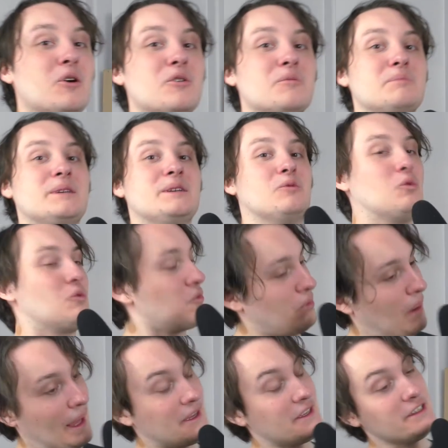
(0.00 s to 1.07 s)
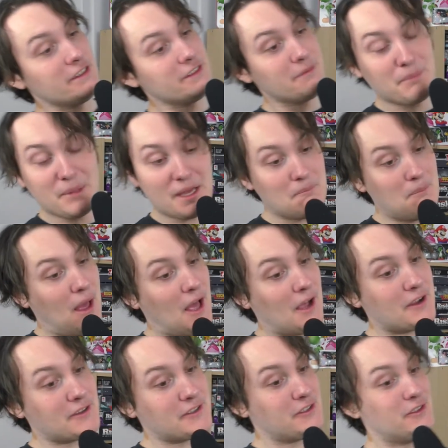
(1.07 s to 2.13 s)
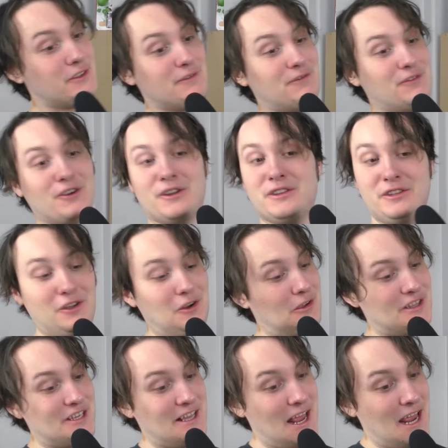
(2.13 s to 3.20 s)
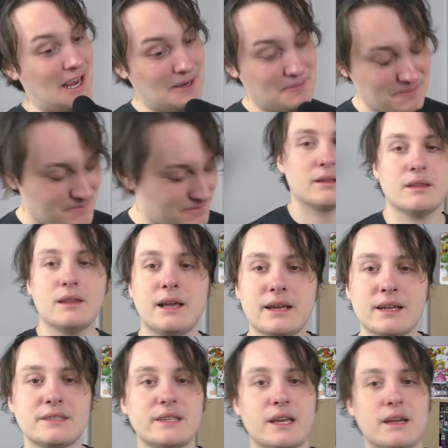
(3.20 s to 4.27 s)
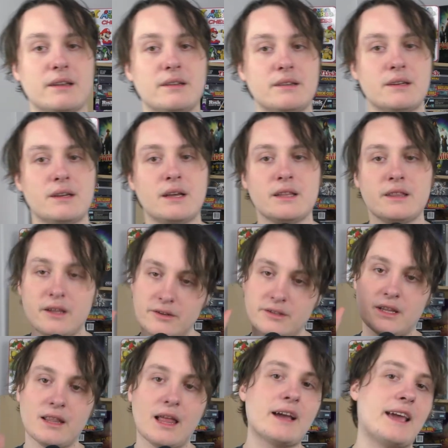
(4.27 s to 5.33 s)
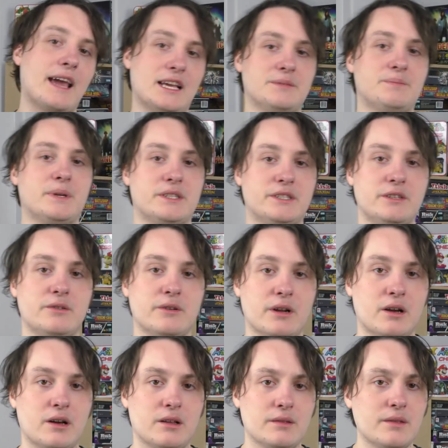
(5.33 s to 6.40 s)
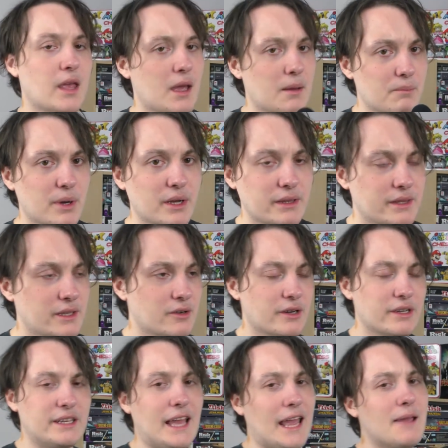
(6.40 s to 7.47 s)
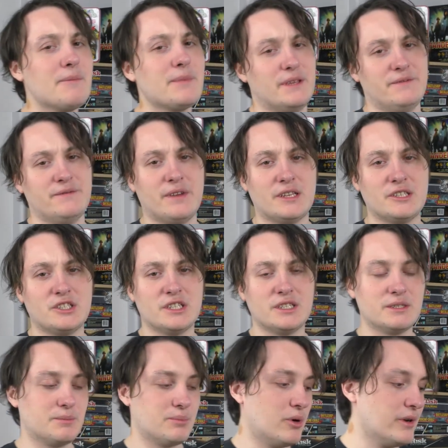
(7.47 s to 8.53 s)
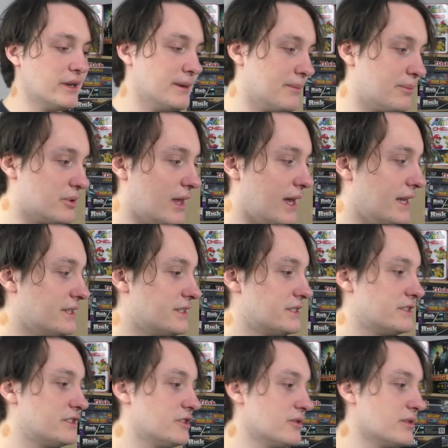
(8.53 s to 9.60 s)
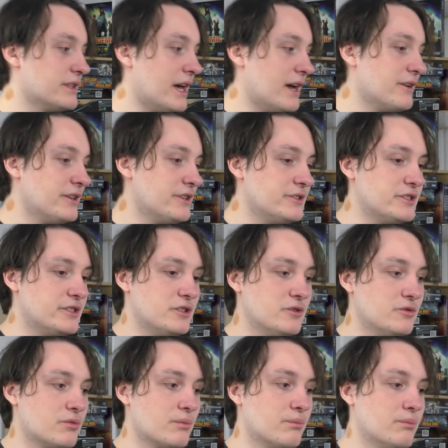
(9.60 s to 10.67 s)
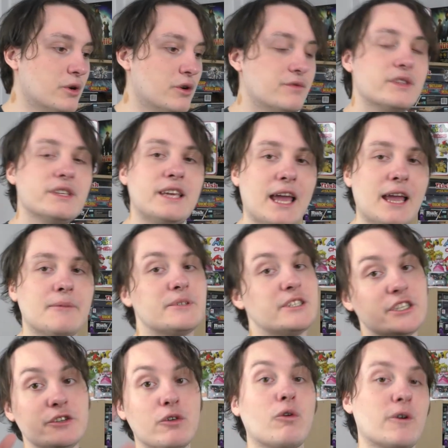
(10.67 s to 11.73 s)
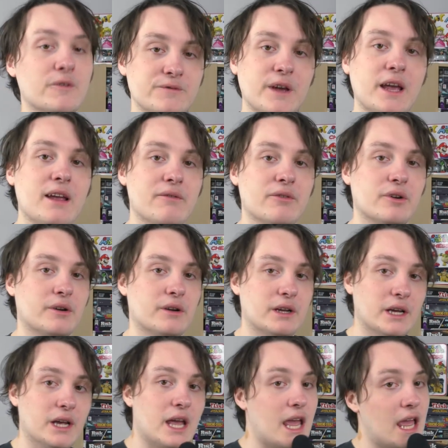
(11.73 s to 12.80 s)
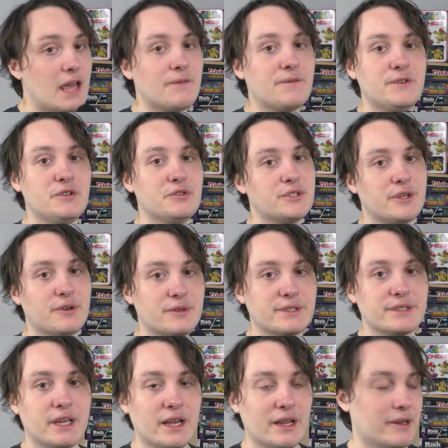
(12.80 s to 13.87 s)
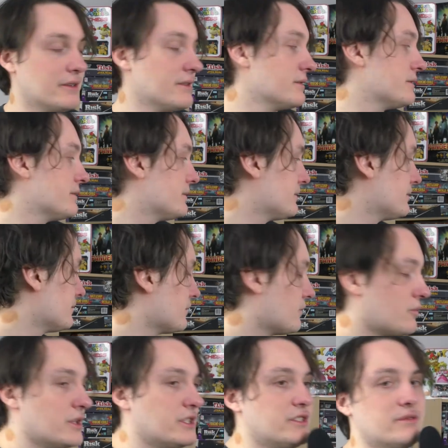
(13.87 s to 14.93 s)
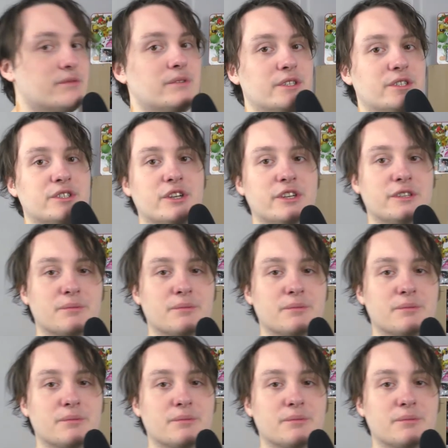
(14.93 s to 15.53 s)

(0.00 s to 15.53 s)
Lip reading: going to be raking in the big bucks in the early game. Like I said, there's a luck aspect to it all. But there are game conventions put in place to allow you to move the game to your favor if you so desire. Which you should.